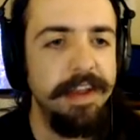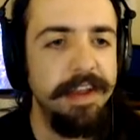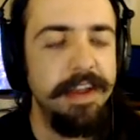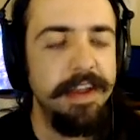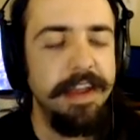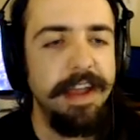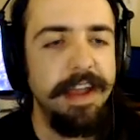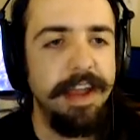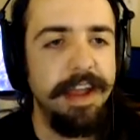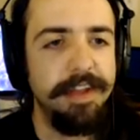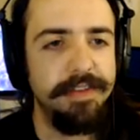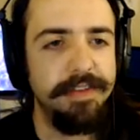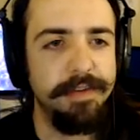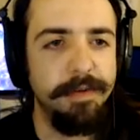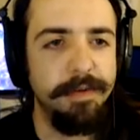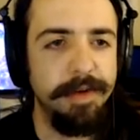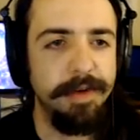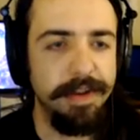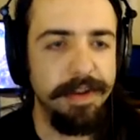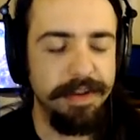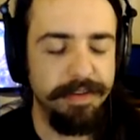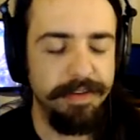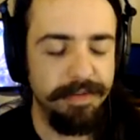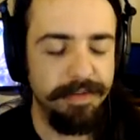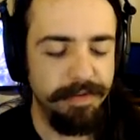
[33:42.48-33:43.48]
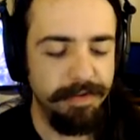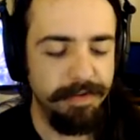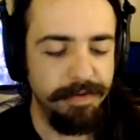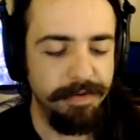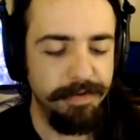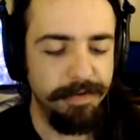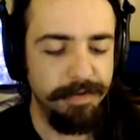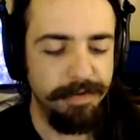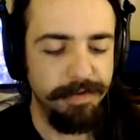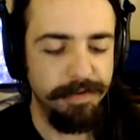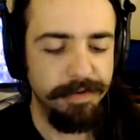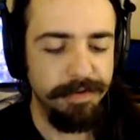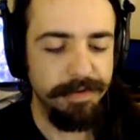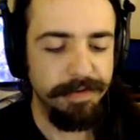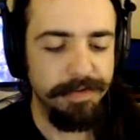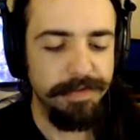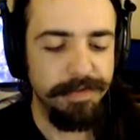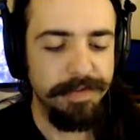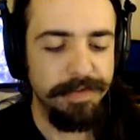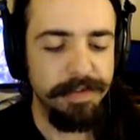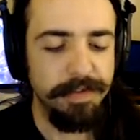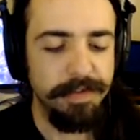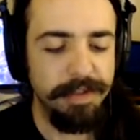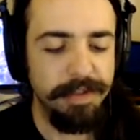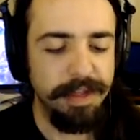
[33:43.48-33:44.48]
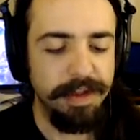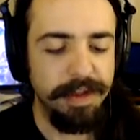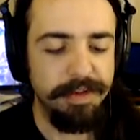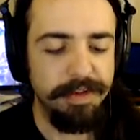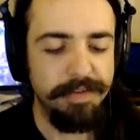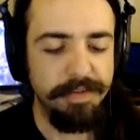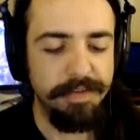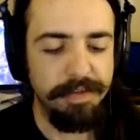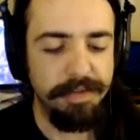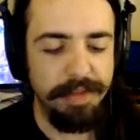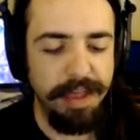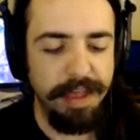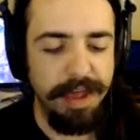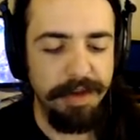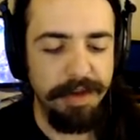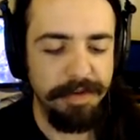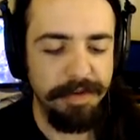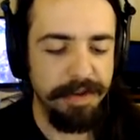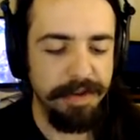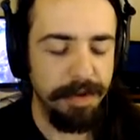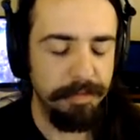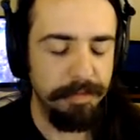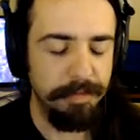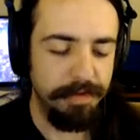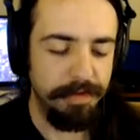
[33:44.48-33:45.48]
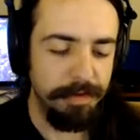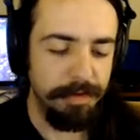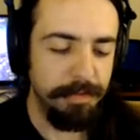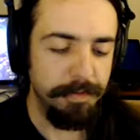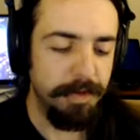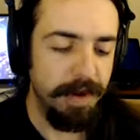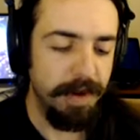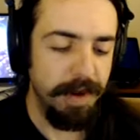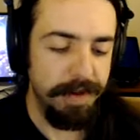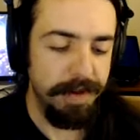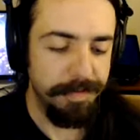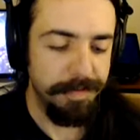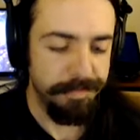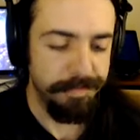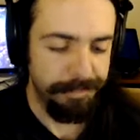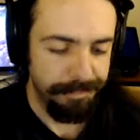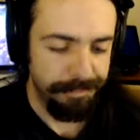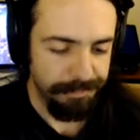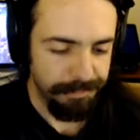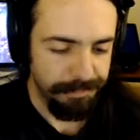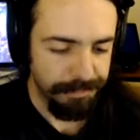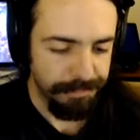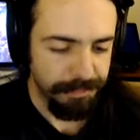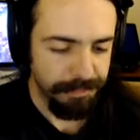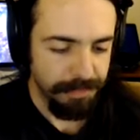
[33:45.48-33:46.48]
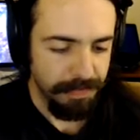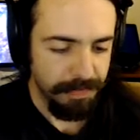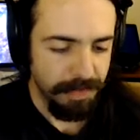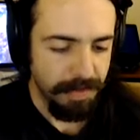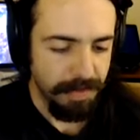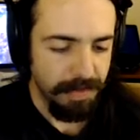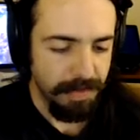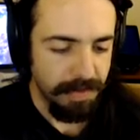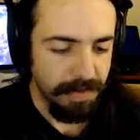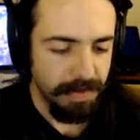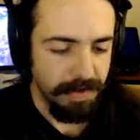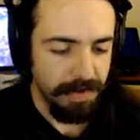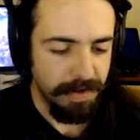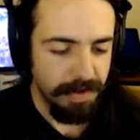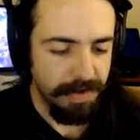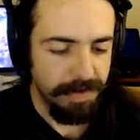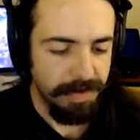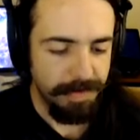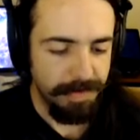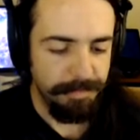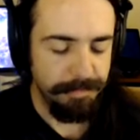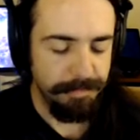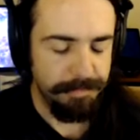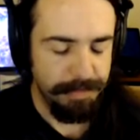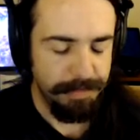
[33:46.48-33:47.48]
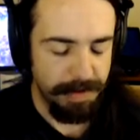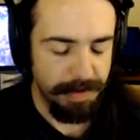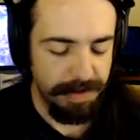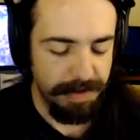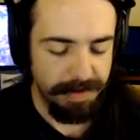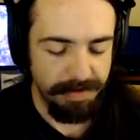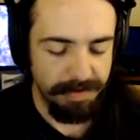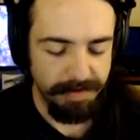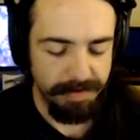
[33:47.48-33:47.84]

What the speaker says: is going to lead to the outcomes you want. But